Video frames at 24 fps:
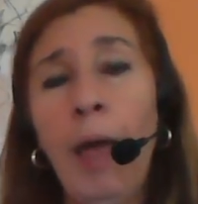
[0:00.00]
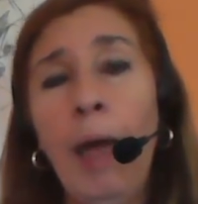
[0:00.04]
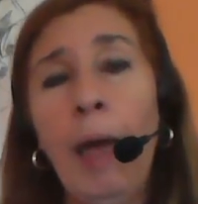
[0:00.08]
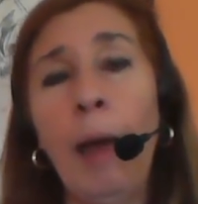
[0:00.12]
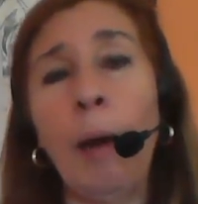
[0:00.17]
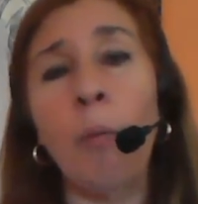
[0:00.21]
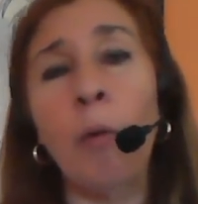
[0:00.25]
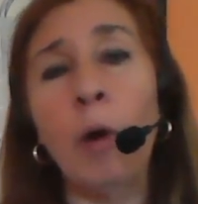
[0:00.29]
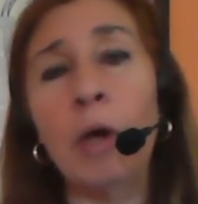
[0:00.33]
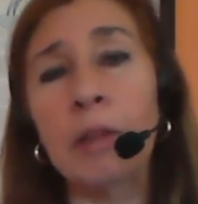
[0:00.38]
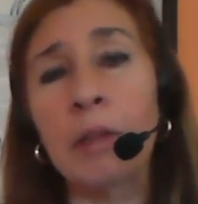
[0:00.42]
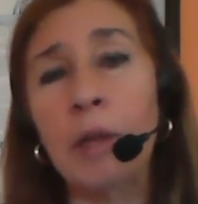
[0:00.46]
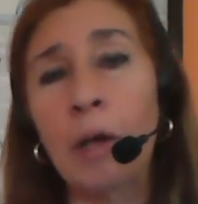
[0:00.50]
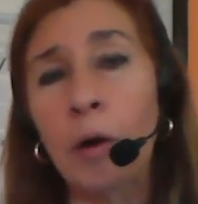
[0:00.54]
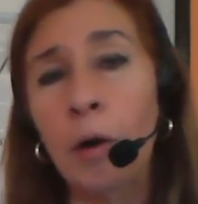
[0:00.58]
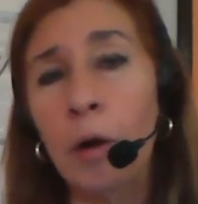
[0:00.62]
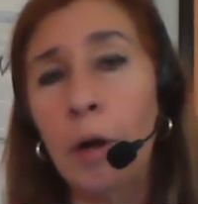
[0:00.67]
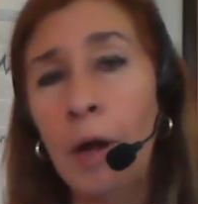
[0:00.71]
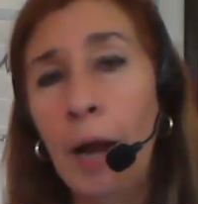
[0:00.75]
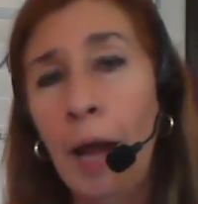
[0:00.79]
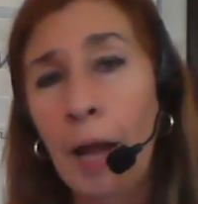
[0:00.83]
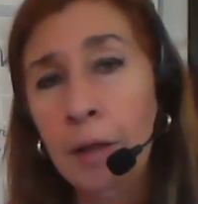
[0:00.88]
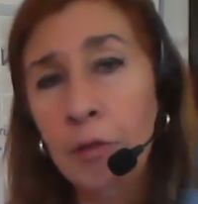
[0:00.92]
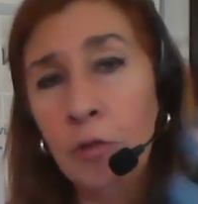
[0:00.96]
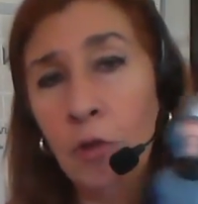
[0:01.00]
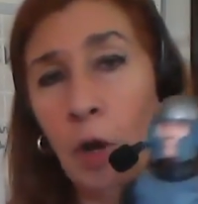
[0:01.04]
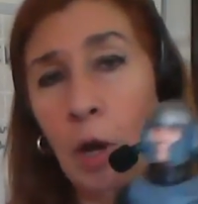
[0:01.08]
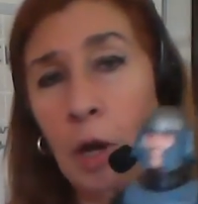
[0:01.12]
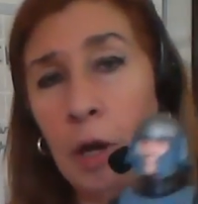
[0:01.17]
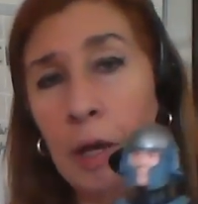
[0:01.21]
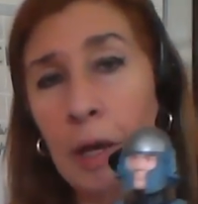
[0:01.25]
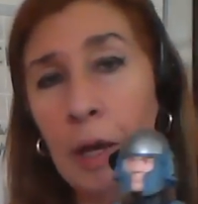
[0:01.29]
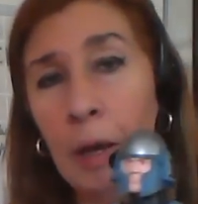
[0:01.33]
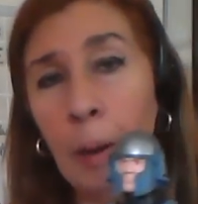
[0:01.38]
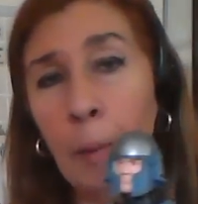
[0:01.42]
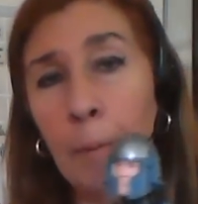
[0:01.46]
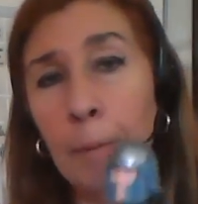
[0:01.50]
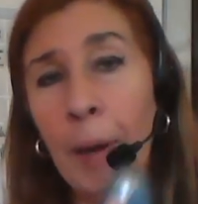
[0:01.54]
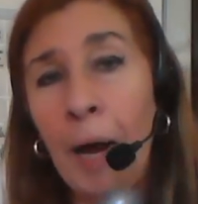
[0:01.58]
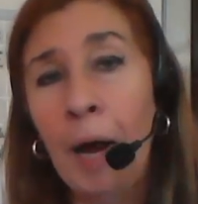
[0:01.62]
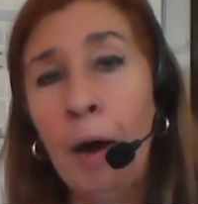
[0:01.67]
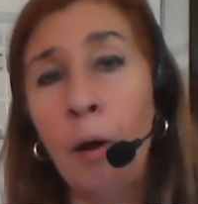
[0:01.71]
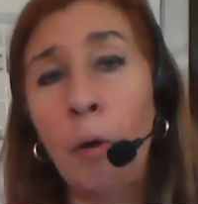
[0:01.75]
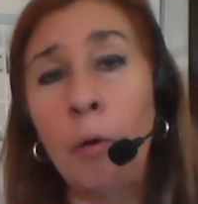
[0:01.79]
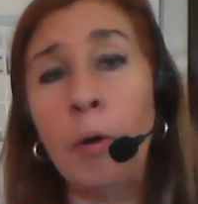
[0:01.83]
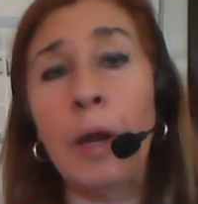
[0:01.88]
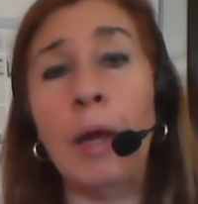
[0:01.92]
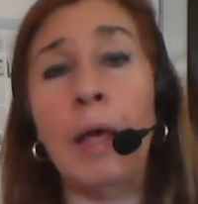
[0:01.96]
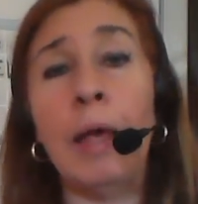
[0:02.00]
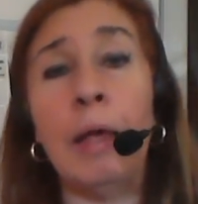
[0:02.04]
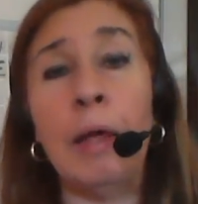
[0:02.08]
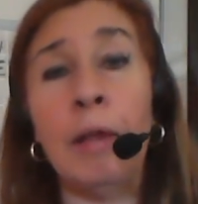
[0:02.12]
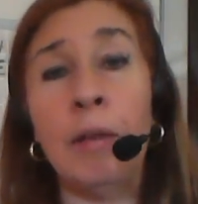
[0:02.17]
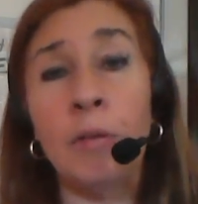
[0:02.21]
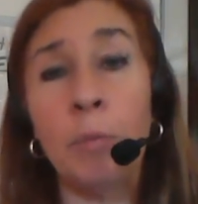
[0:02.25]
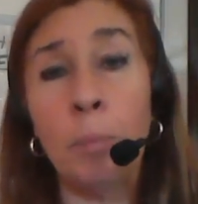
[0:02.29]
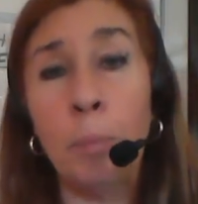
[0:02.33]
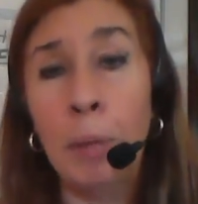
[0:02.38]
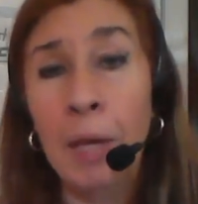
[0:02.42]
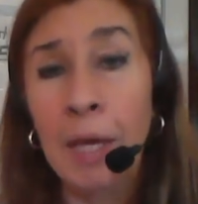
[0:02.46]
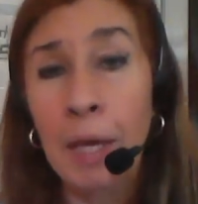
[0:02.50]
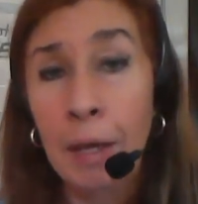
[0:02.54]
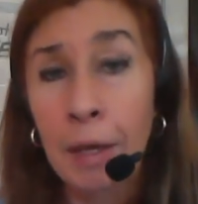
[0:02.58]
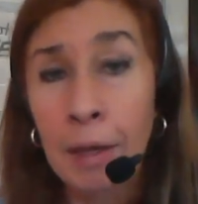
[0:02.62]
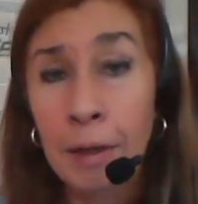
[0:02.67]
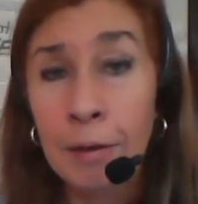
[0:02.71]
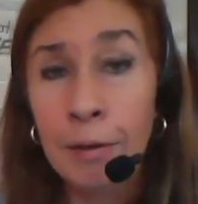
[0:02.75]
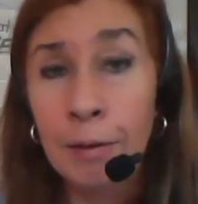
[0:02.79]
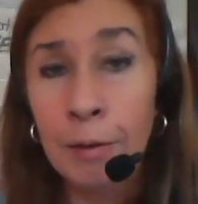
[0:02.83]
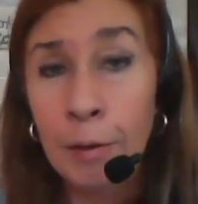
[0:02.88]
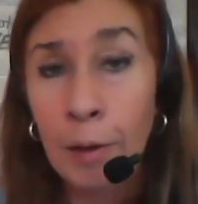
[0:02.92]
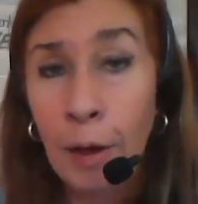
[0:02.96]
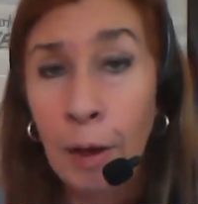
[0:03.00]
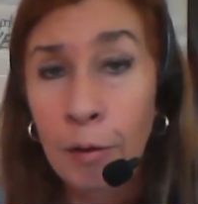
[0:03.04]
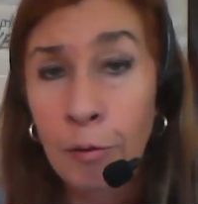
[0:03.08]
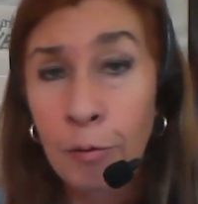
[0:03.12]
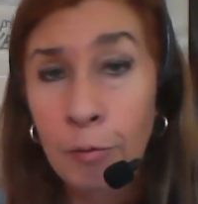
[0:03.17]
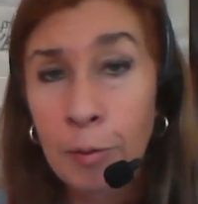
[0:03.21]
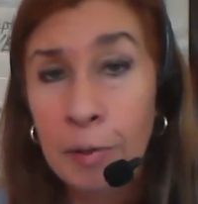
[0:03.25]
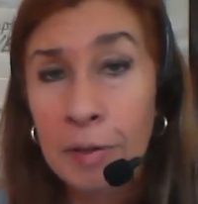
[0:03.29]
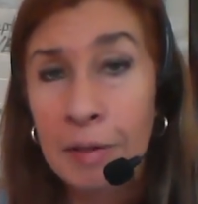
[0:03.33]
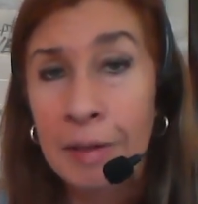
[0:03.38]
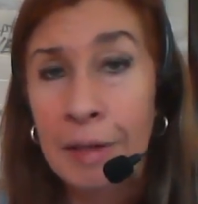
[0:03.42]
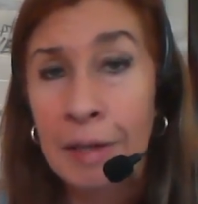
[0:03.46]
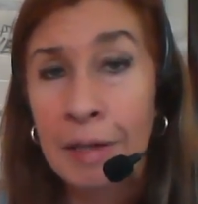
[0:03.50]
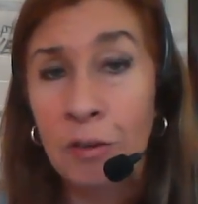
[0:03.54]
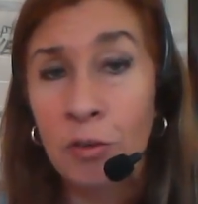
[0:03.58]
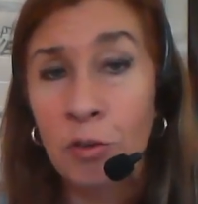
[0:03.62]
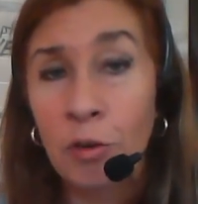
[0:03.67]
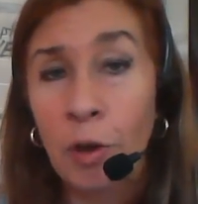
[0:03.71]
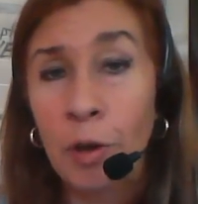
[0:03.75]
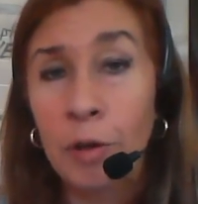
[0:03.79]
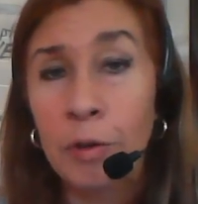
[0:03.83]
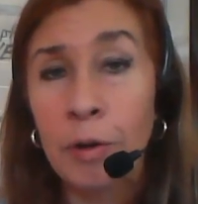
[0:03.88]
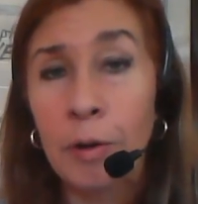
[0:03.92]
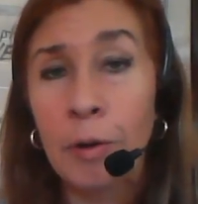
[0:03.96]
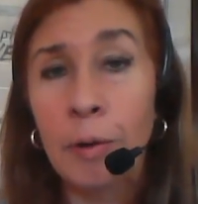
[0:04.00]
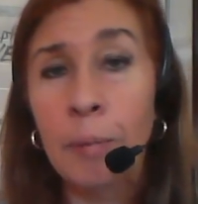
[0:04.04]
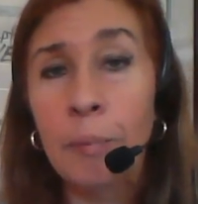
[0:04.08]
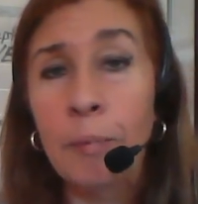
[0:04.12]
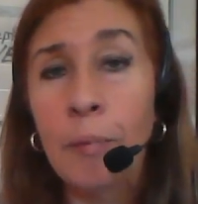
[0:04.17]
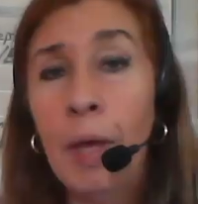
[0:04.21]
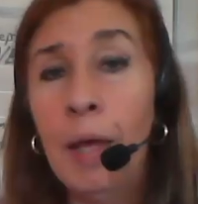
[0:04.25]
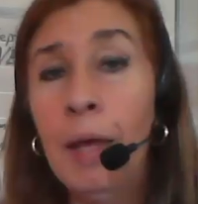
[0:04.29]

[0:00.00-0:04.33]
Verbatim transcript: And what they're not talking about is being in love with each other.